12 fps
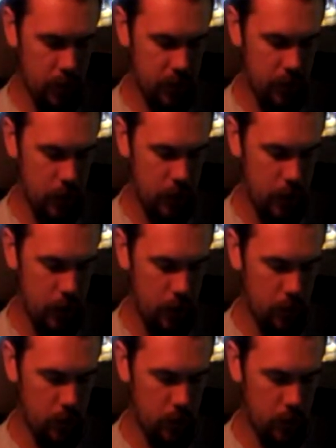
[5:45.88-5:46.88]
so I
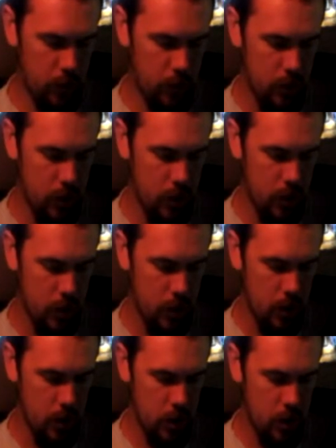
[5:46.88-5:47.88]
will
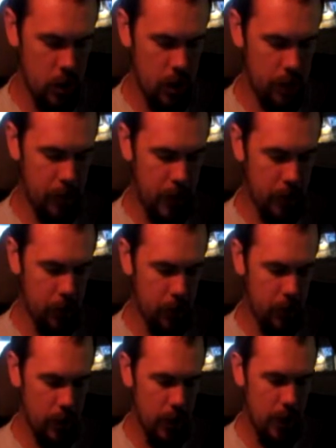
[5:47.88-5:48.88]
check back
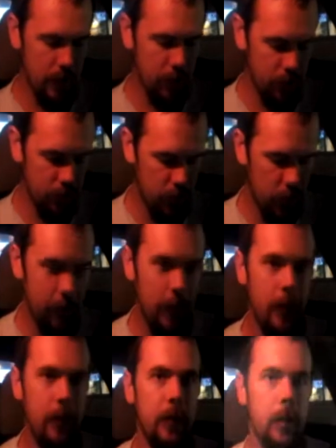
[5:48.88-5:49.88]
with you guys once when I
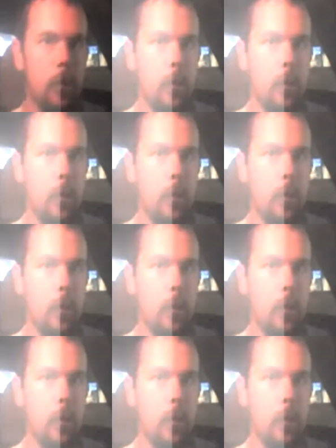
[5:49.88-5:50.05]
find another